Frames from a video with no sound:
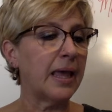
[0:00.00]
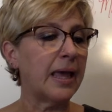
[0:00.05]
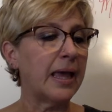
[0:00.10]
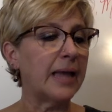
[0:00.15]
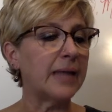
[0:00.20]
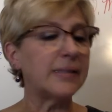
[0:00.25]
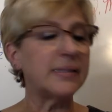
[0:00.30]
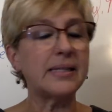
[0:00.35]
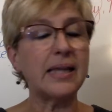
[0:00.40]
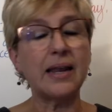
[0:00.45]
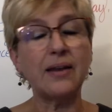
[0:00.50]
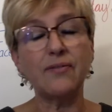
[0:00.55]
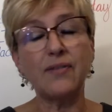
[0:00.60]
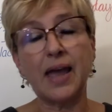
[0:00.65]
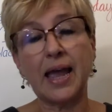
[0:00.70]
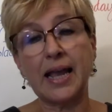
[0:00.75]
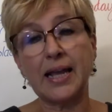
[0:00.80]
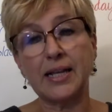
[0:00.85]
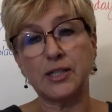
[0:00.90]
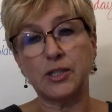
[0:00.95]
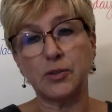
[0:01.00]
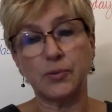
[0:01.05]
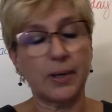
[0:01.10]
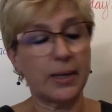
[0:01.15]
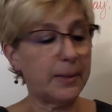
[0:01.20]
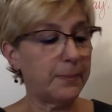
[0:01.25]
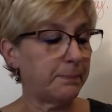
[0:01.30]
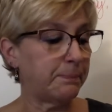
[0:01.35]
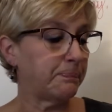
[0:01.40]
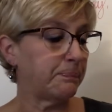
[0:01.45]
Instead of
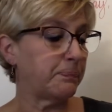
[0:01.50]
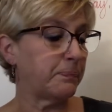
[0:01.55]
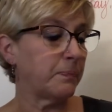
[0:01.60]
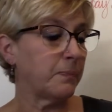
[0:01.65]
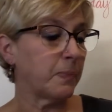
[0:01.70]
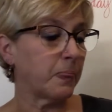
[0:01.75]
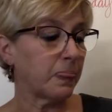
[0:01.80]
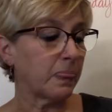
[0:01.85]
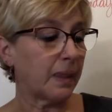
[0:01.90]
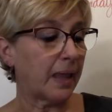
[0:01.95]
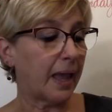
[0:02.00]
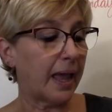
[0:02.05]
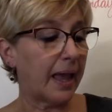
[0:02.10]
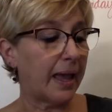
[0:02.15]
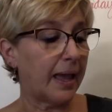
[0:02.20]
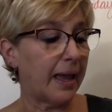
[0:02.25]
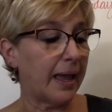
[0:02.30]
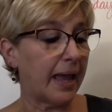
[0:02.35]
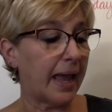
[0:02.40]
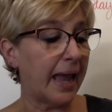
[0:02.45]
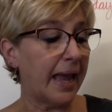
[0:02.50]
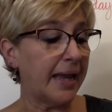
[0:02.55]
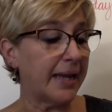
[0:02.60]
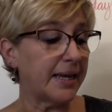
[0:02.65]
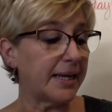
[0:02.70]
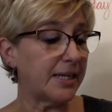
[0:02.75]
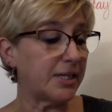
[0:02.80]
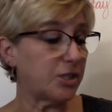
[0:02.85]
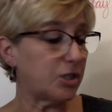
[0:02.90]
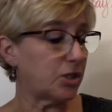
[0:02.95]
answering,
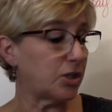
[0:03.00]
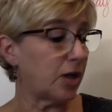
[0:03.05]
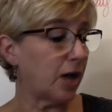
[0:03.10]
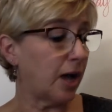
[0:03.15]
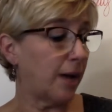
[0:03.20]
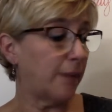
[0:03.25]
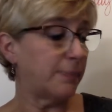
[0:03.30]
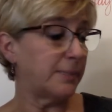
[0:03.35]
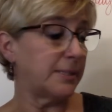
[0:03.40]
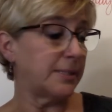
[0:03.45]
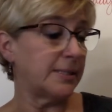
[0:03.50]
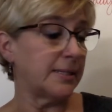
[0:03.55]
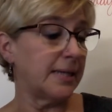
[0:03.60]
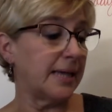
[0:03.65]
Andy stopped